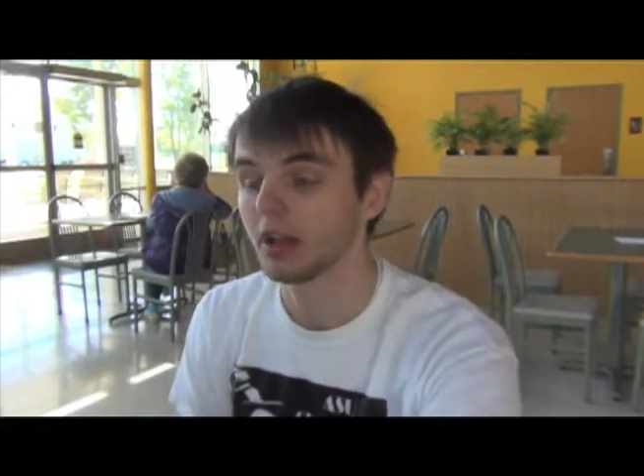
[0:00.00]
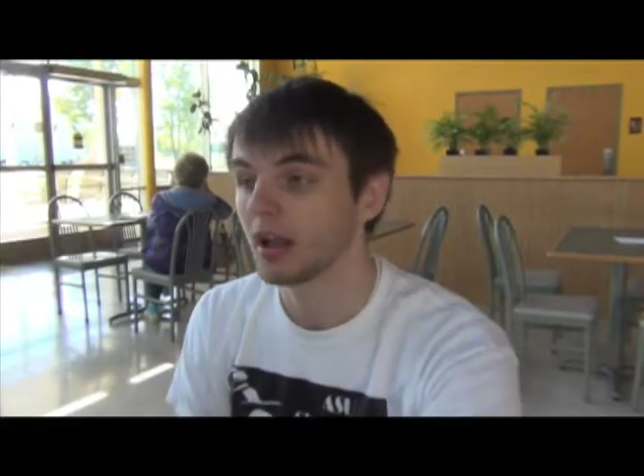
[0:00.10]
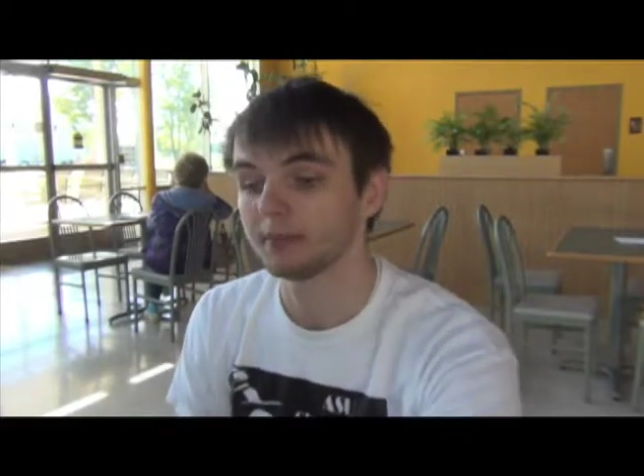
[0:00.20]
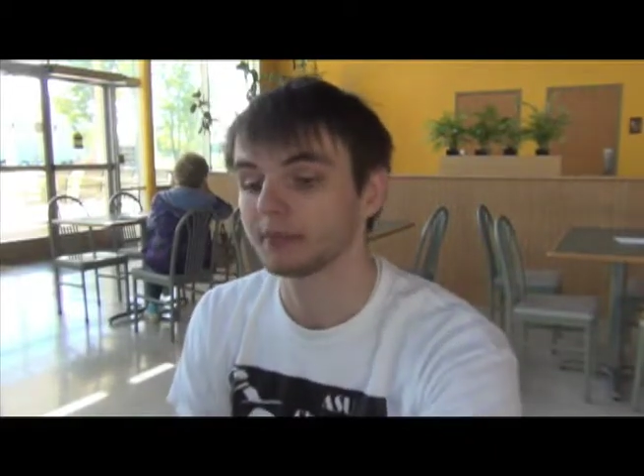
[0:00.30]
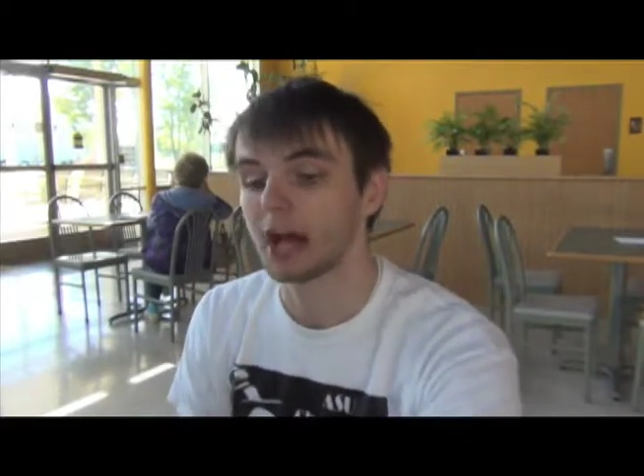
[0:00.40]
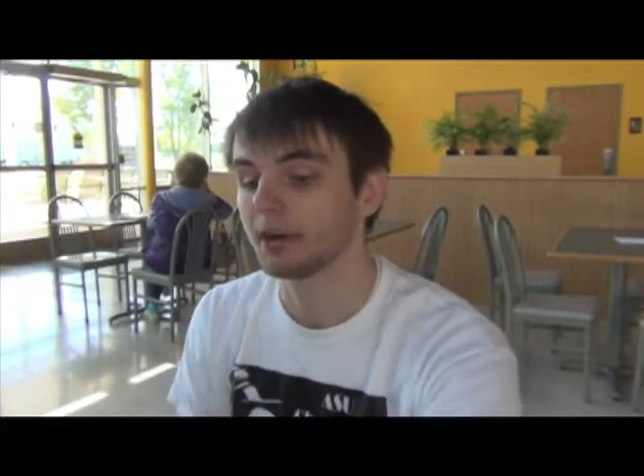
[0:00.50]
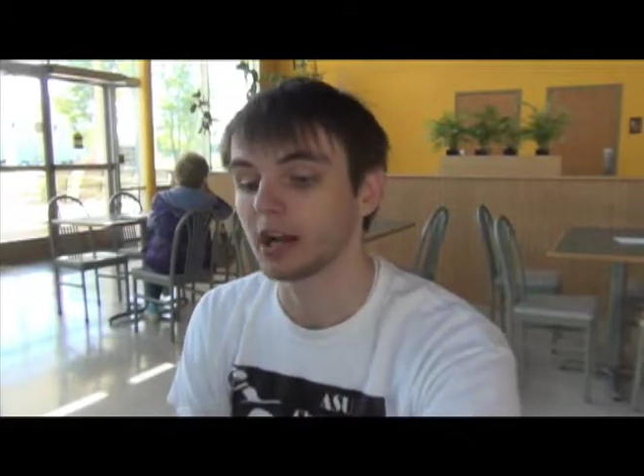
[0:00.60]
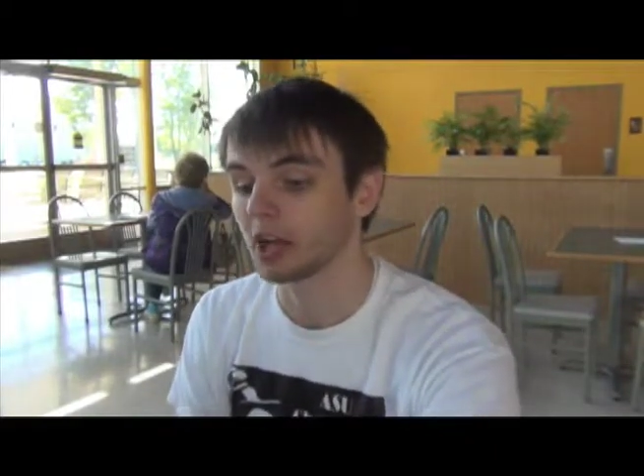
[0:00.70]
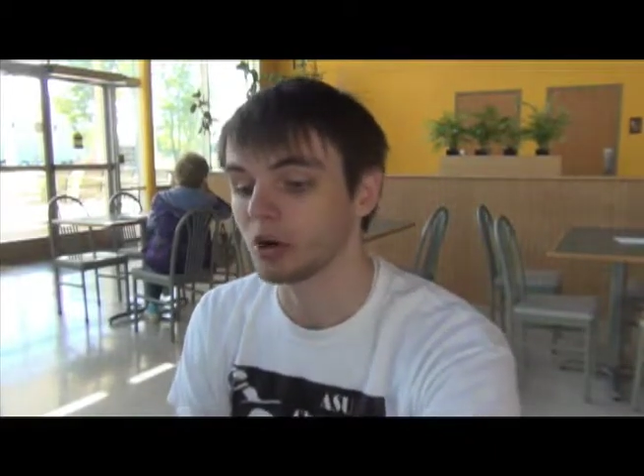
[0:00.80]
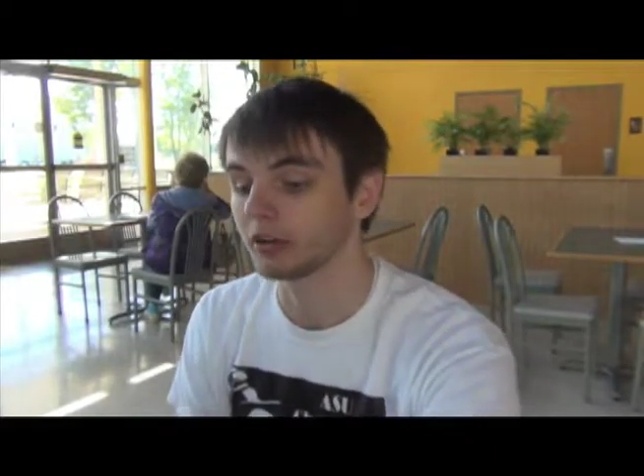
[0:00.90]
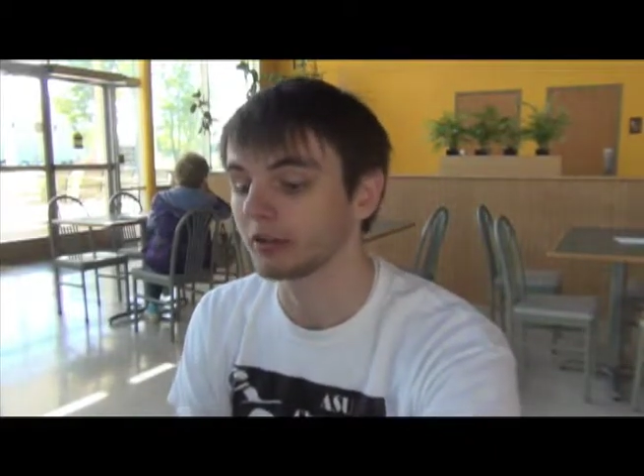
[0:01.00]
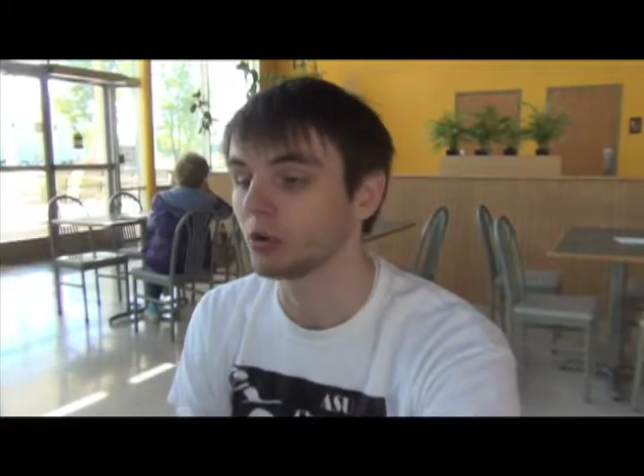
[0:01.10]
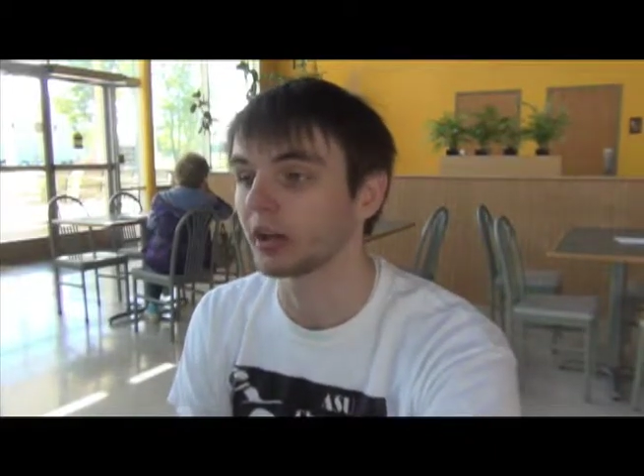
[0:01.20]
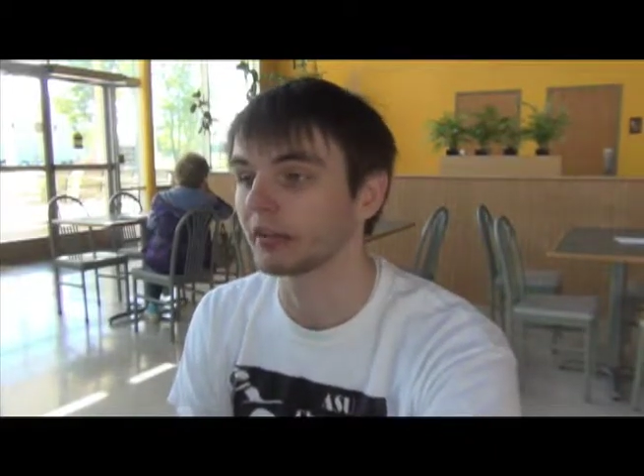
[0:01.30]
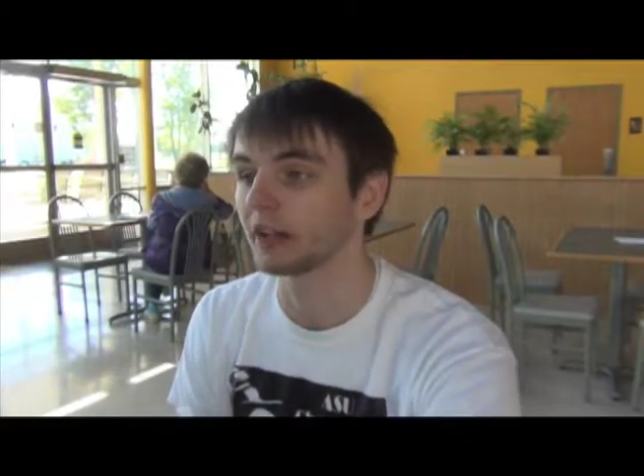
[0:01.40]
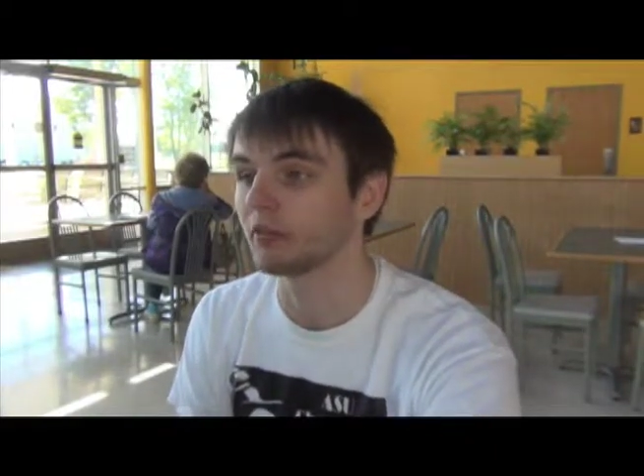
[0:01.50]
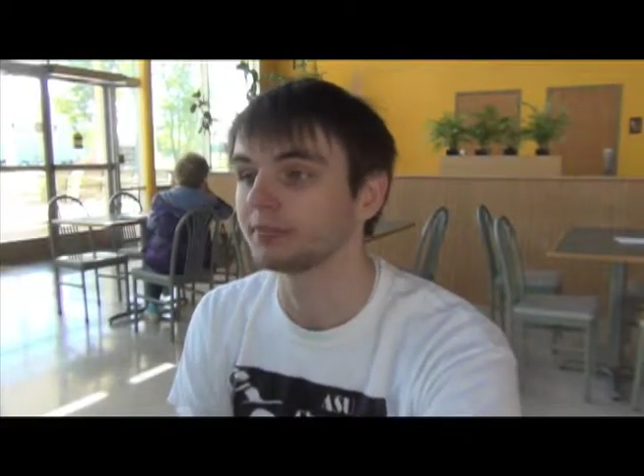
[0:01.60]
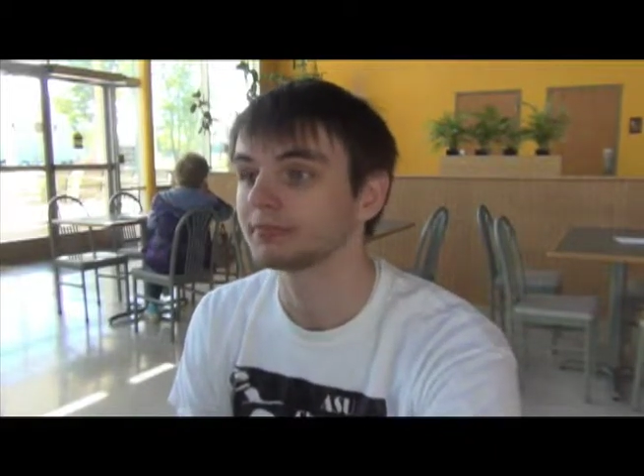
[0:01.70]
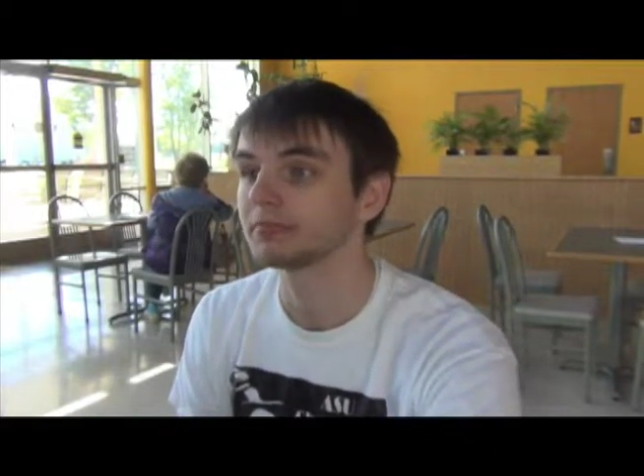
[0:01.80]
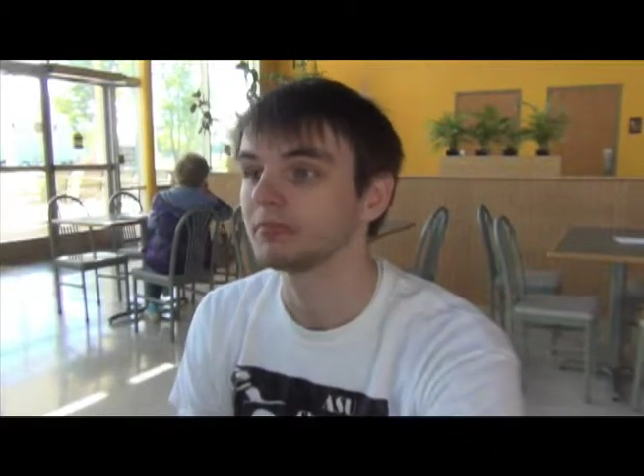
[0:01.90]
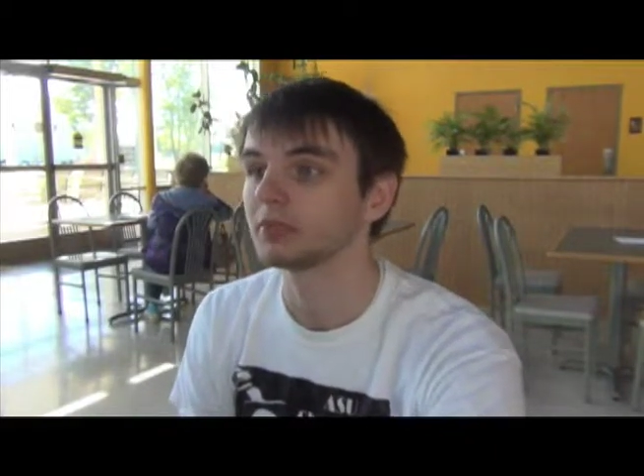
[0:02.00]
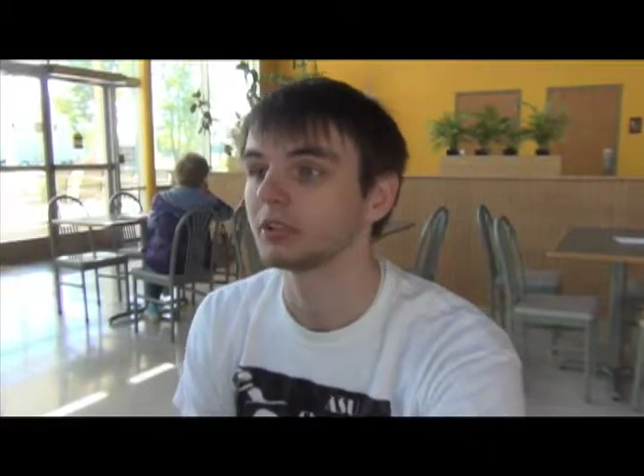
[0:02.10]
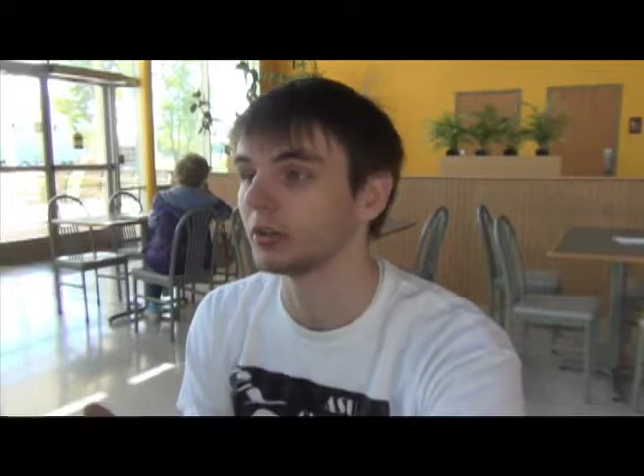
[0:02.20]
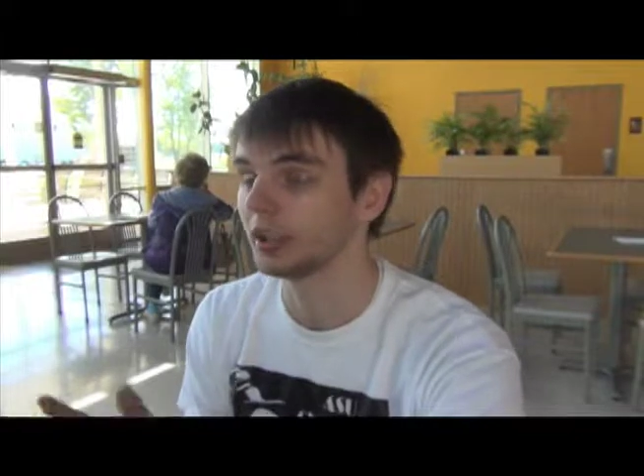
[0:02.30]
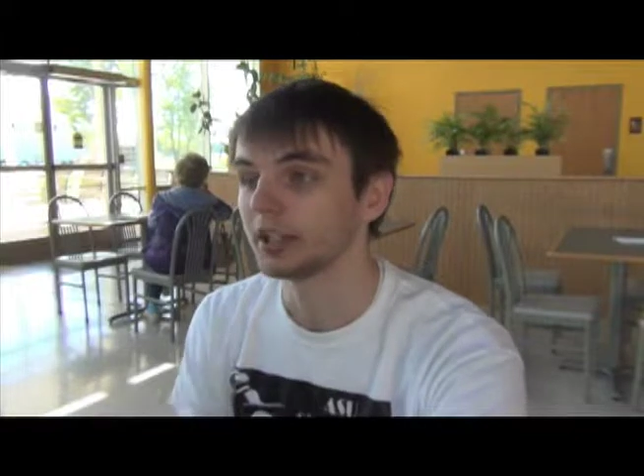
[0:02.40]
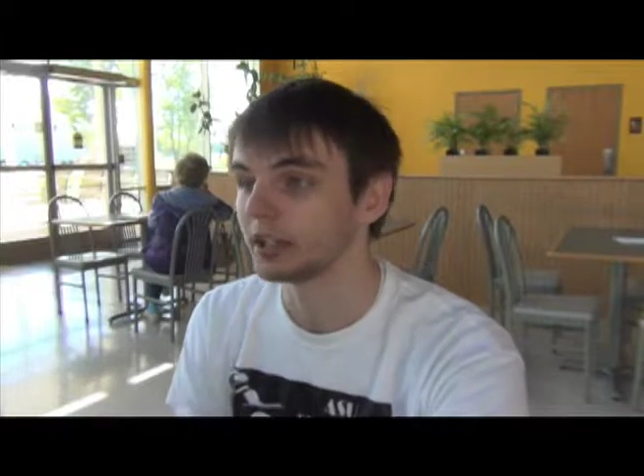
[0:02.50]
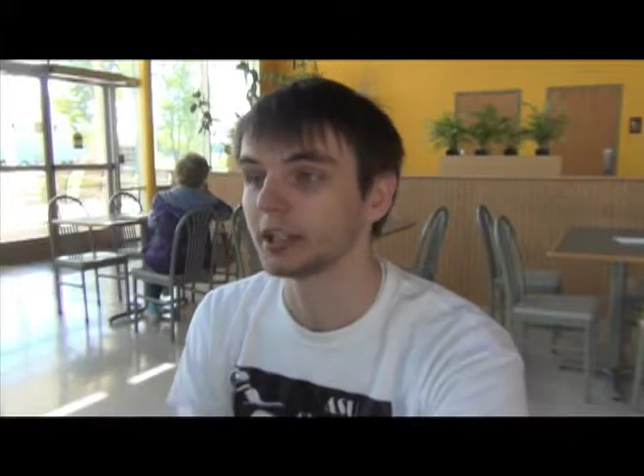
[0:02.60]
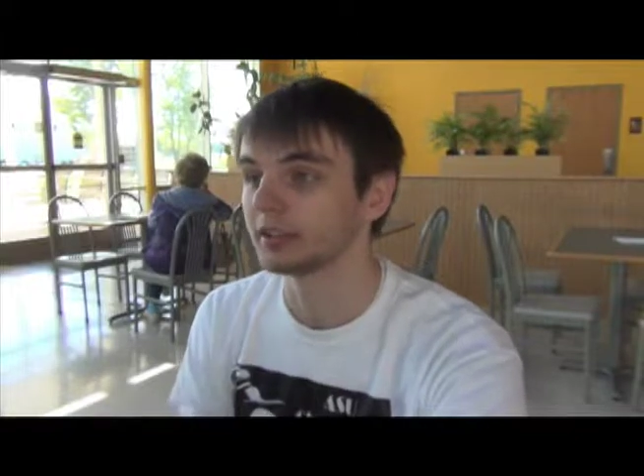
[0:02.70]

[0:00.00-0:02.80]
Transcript: I, I, I called her this morning. I was like, it's over.